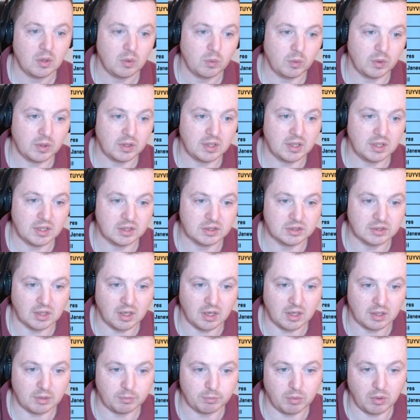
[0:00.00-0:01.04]
with the
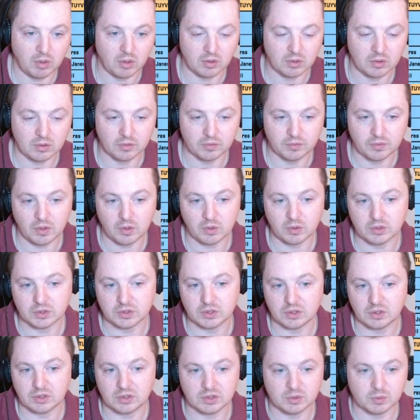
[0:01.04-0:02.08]
exotic particle
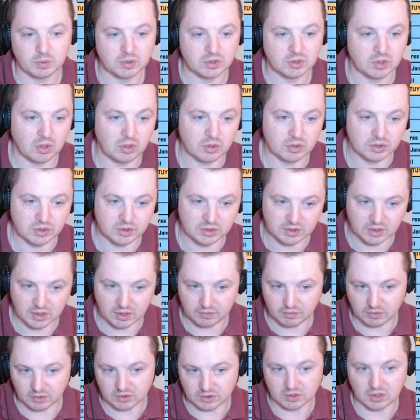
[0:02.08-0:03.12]
focusers, which all just
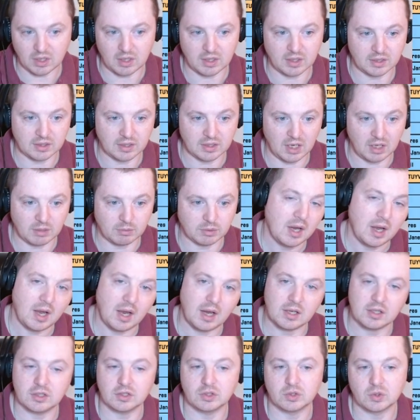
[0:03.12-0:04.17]
give exotic damage
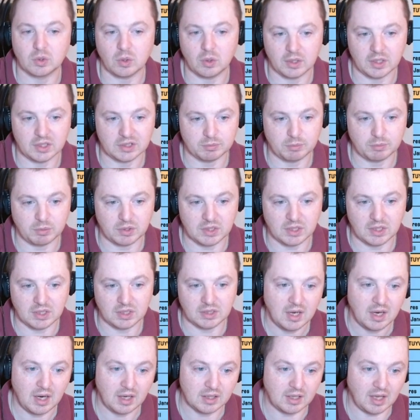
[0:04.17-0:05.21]
and control
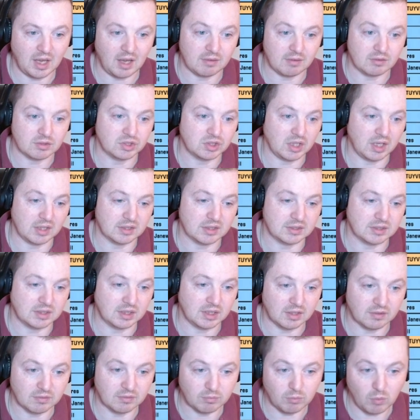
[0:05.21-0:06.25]
expertise, and they have a chance to
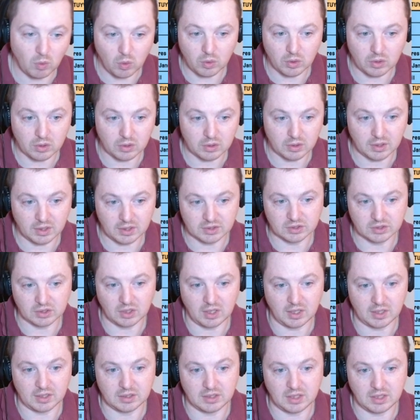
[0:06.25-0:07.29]
give more
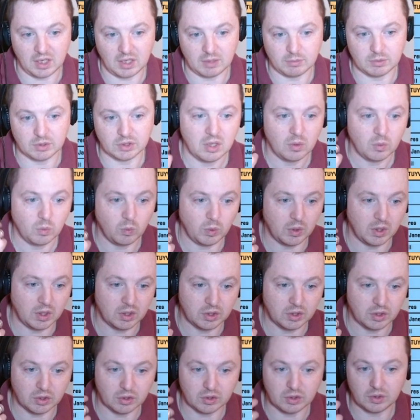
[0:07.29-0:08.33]
exotic damage when
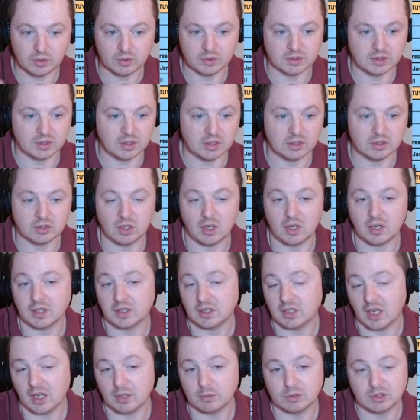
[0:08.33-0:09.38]
you're using exotic
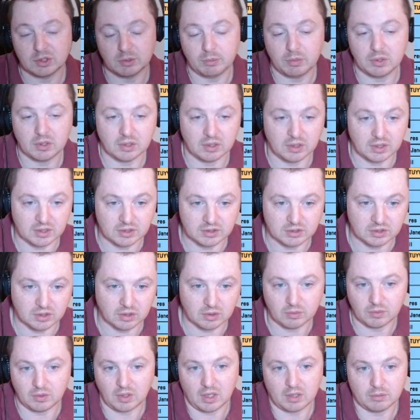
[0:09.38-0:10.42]
damage abilities.
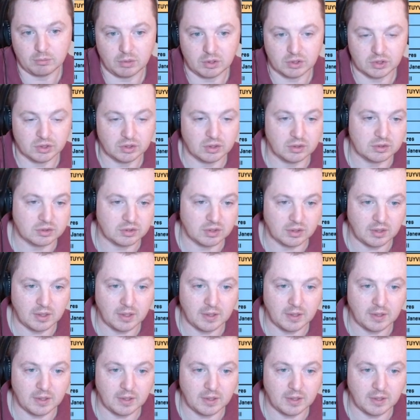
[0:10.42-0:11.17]
So got a bunch of those on there.